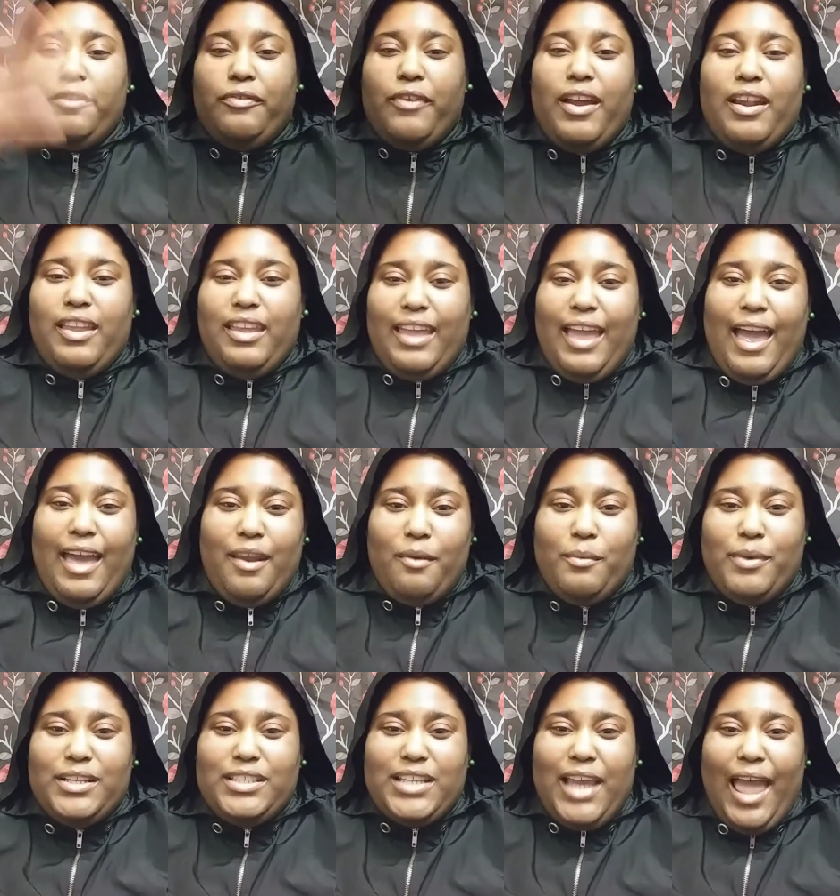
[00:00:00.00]
finally got it
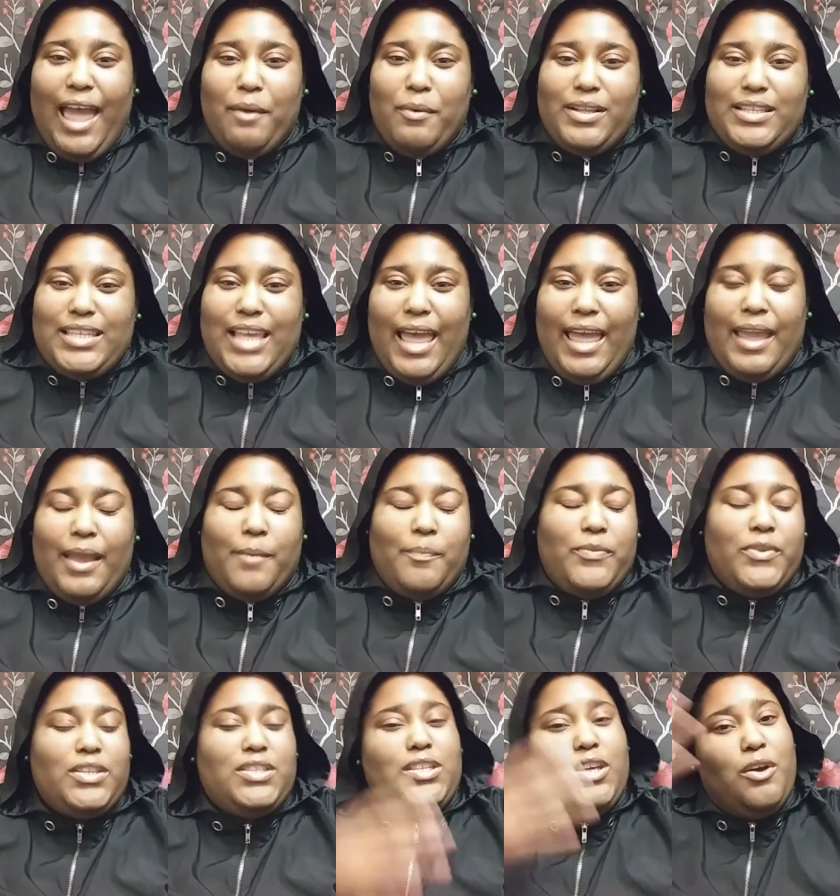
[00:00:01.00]
with Jay with
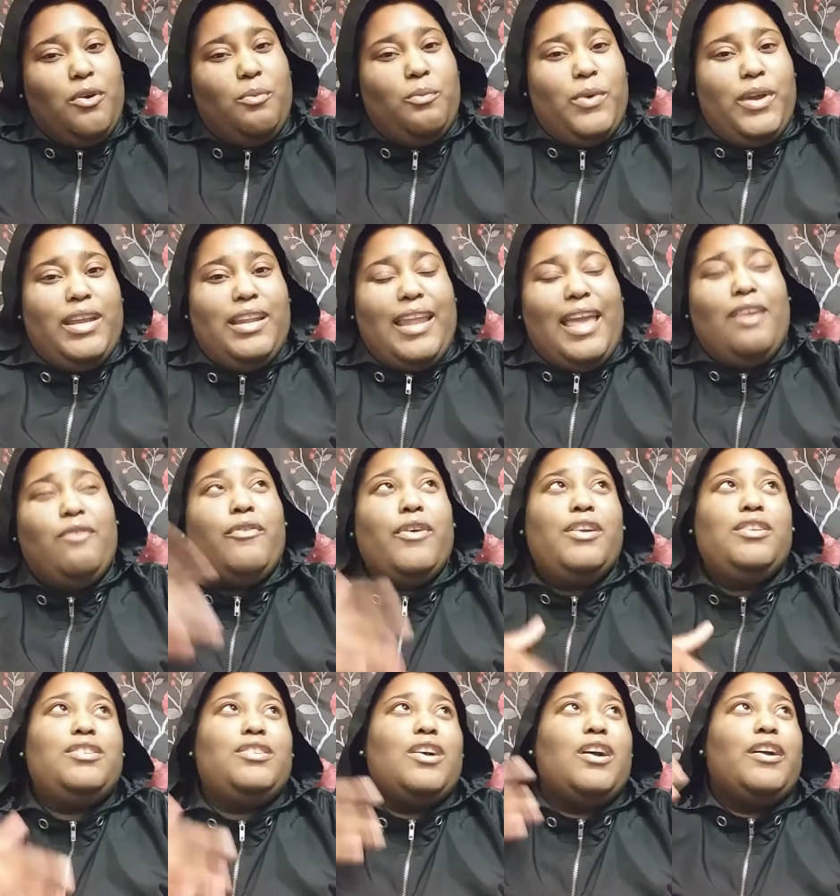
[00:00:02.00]
Tae. So when they
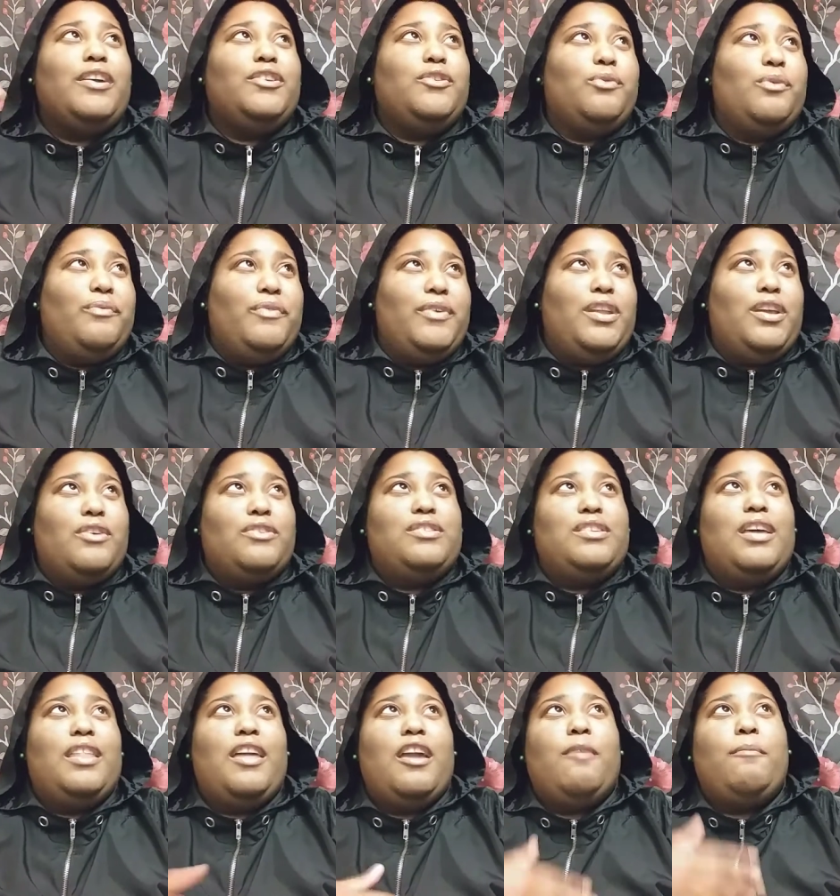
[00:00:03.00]
first started doing videos
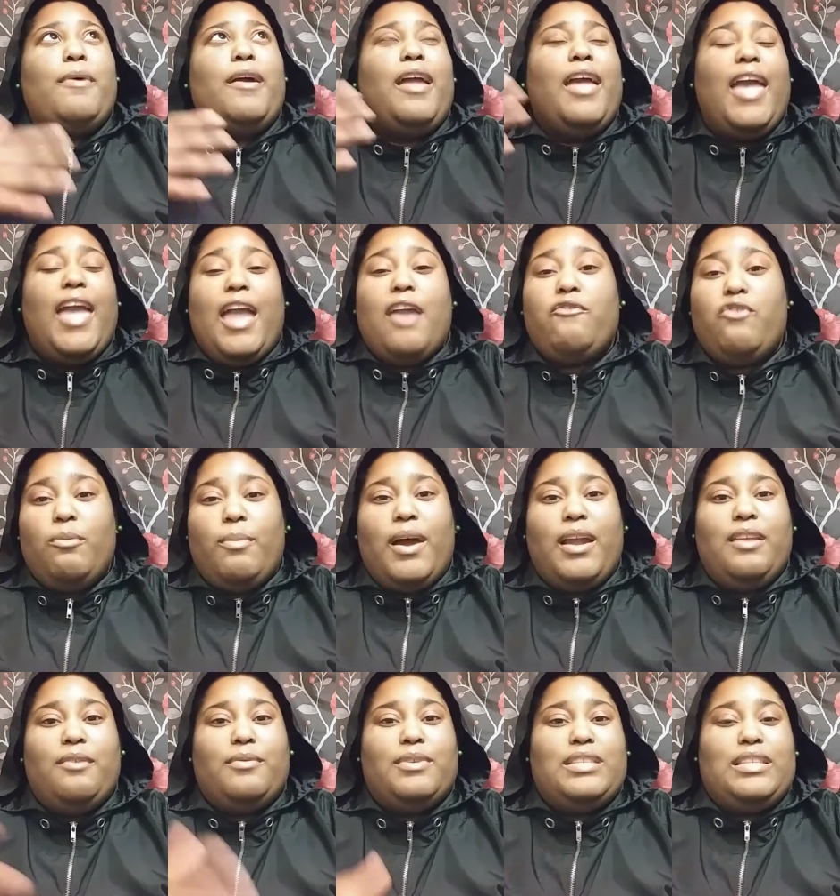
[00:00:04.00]
together, everybody,
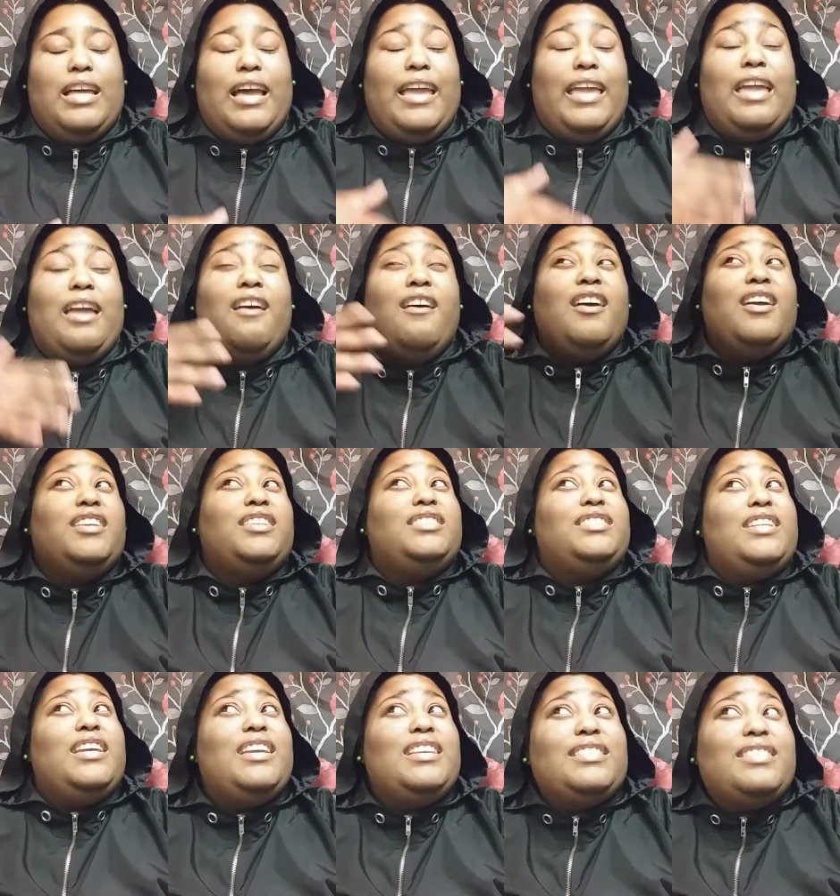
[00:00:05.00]
everybody was like,
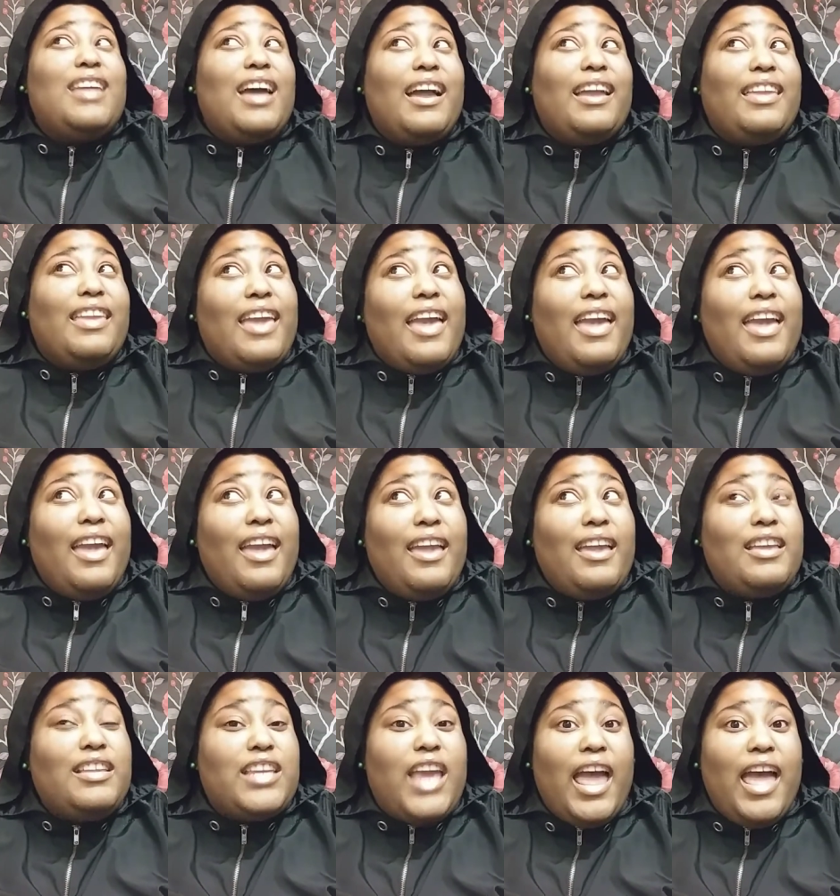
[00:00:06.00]
she's not gay,
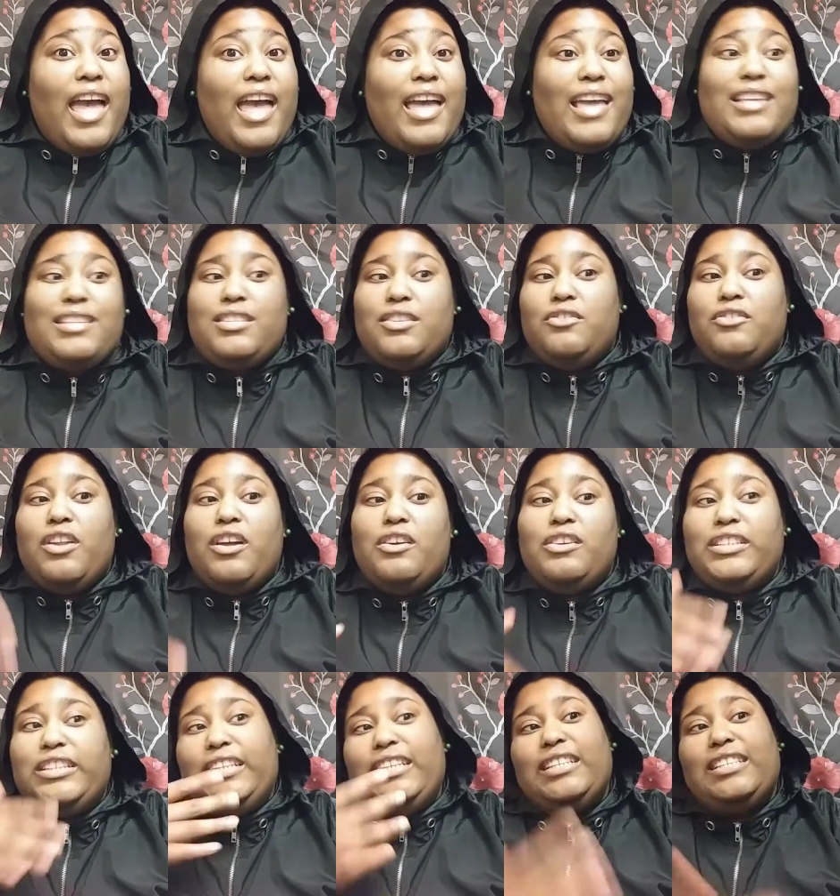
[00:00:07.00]
Jazz. You know,
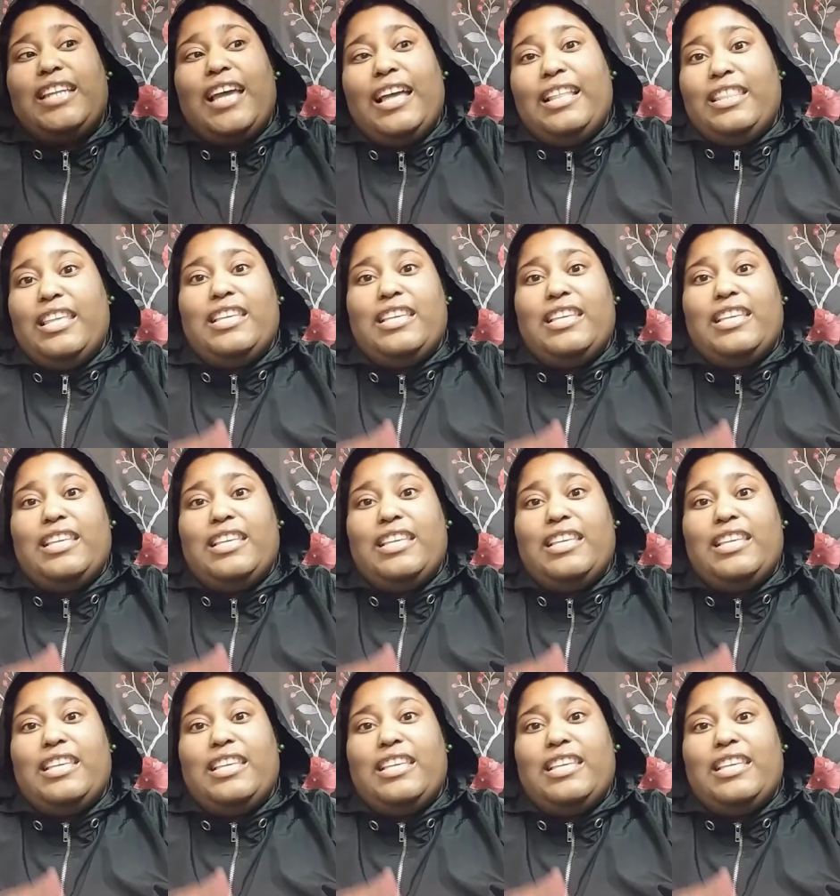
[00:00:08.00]
she's not